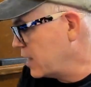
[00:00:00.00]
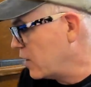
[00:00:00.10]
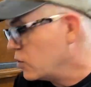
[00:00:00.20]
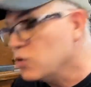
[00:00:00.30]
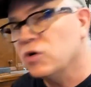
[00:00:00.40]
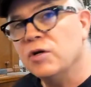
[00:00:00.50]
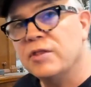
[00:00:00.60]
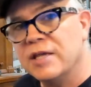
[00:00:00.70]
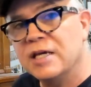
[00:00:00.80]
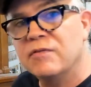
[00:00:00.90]
Now, you could
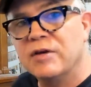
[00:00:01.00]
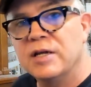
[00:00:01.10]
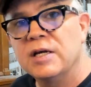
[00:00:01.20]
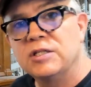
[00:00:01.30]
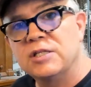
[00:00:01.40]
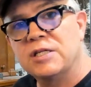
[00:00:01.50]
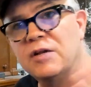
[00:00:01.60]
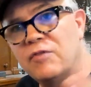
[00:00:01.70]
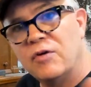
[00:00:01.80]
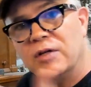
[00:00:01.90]
think of it just
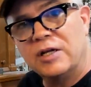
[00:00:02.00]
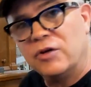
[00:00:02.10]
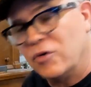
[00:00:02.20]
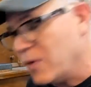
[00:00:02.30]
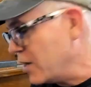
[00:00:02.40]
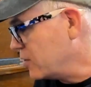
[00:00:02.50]
in a very linear way.